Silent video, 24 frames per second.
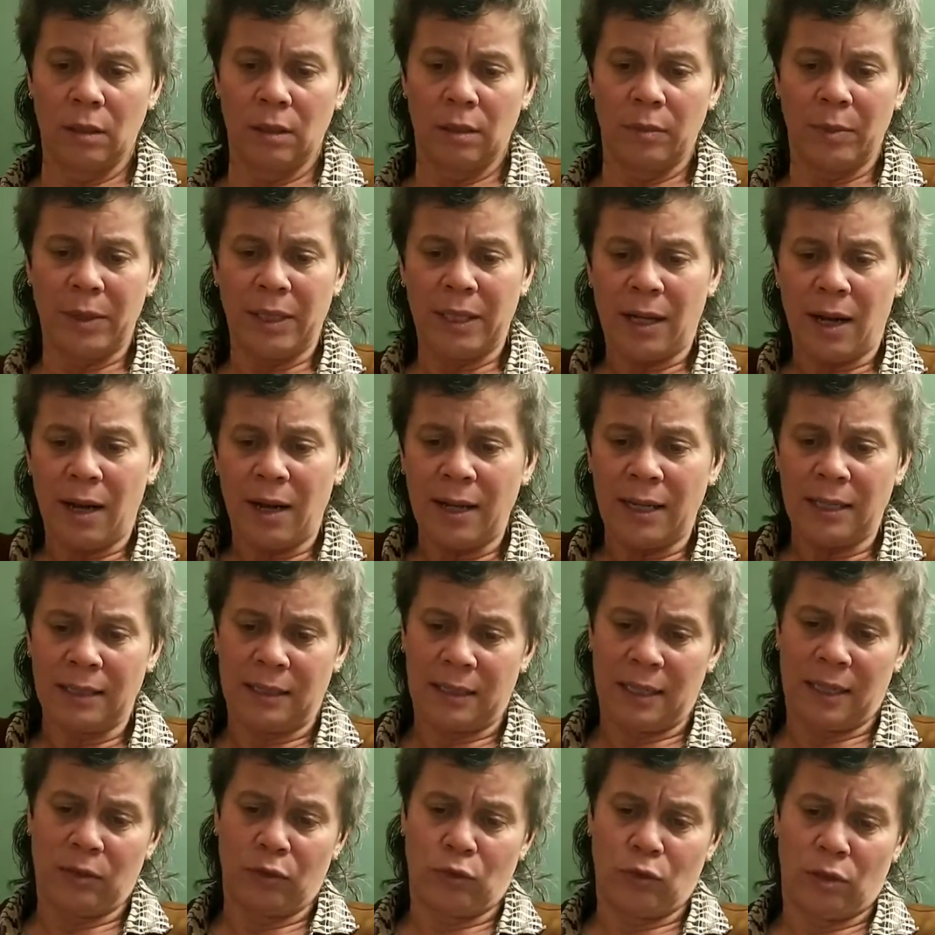"Because,"
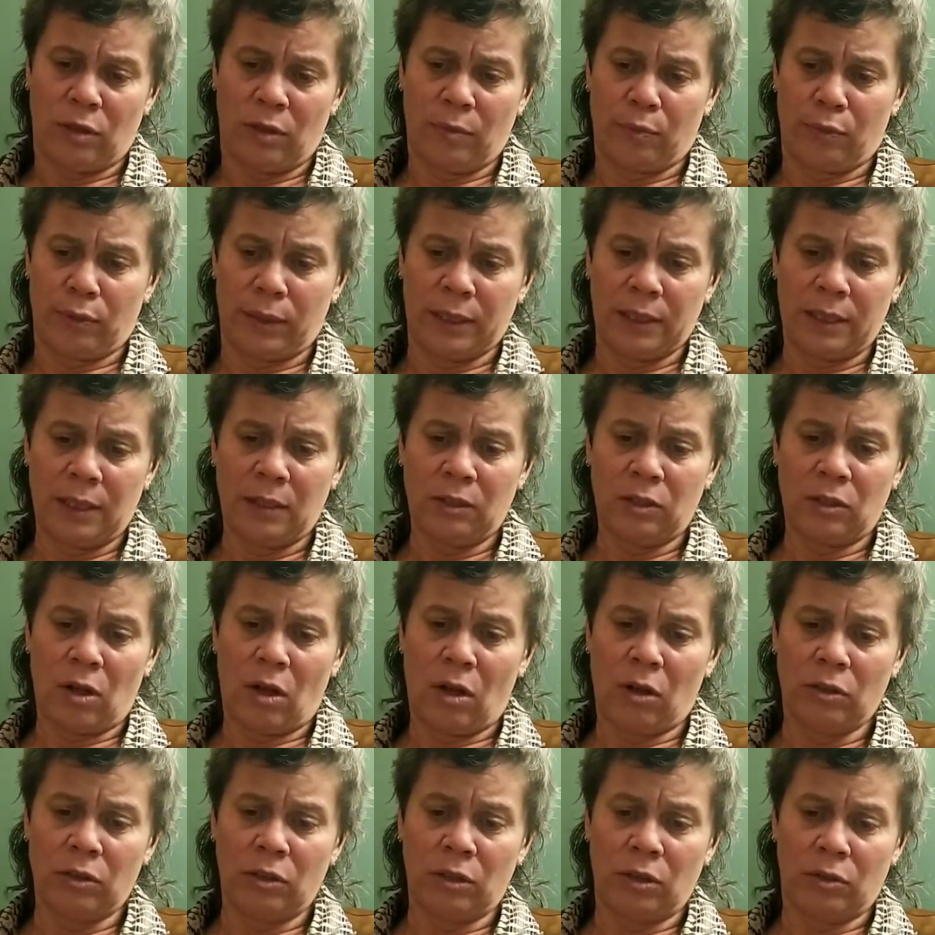answered the princess,
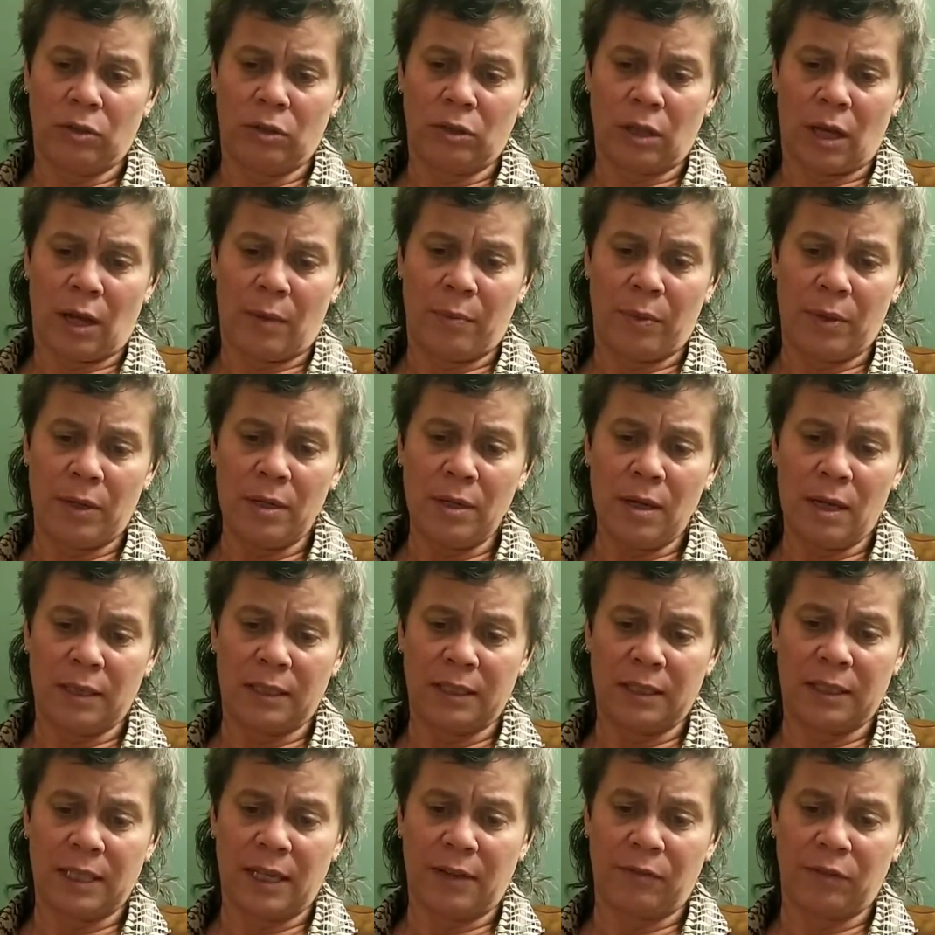also stopping a
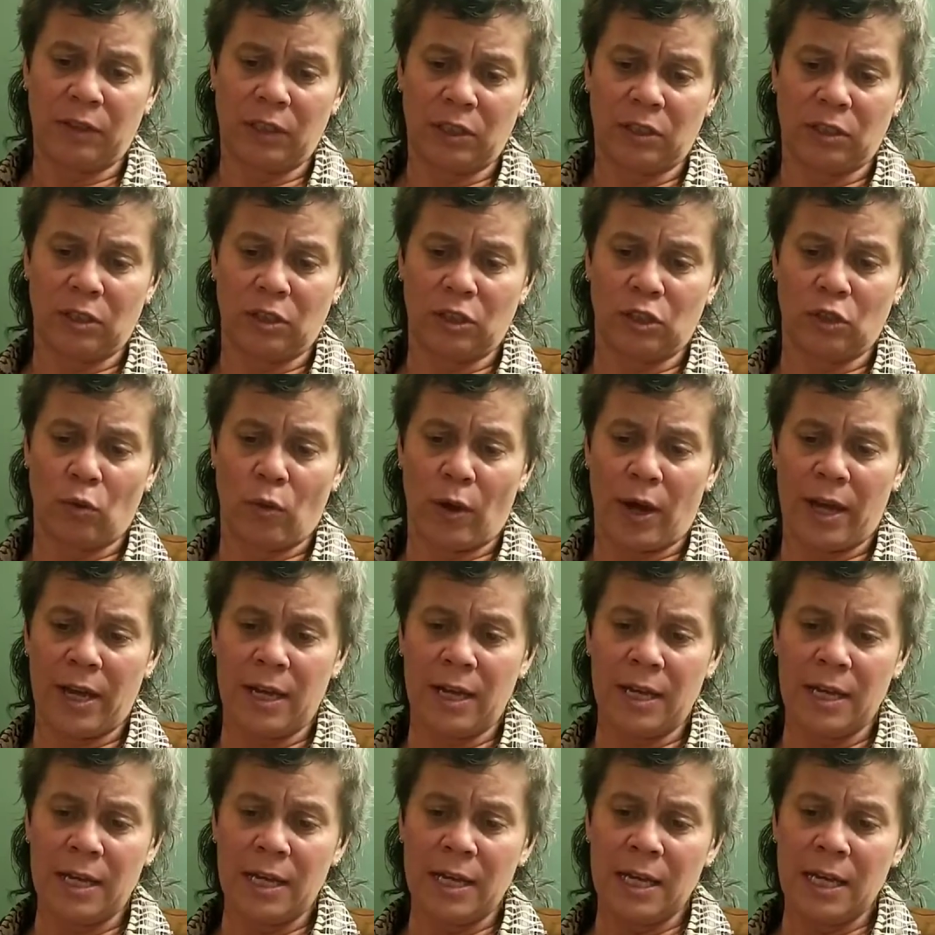safe distance away,
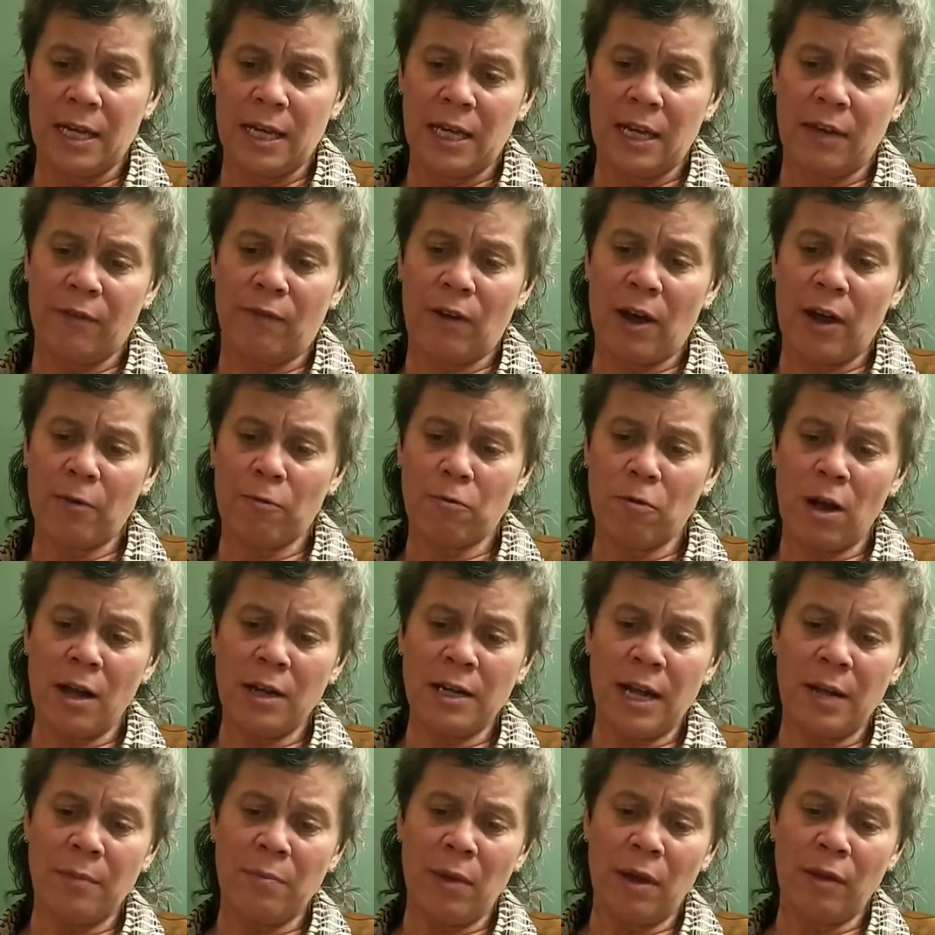"if I run
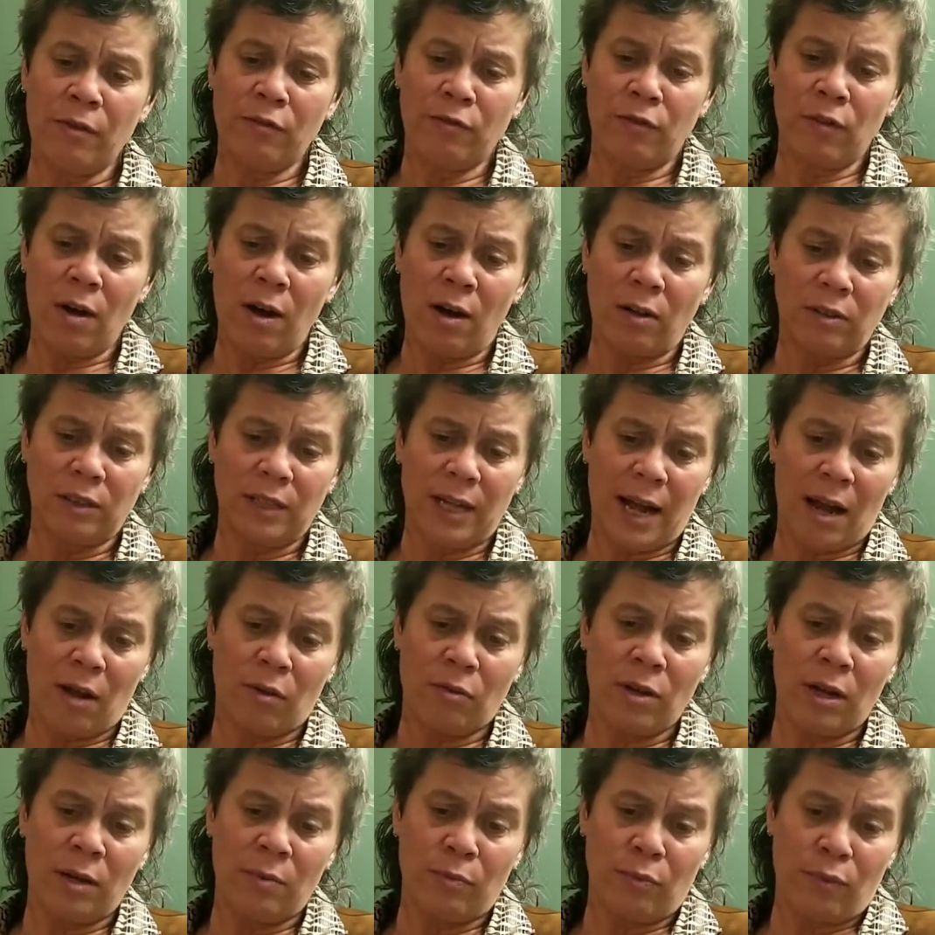I may fall
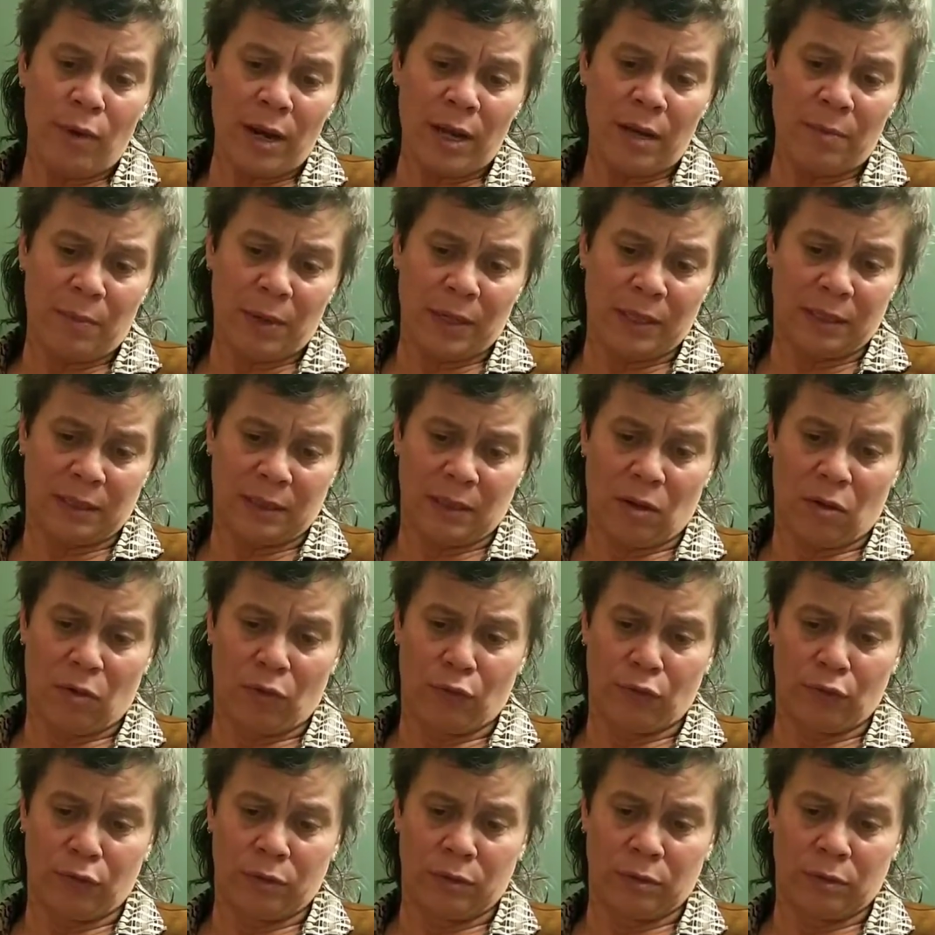down and break myself."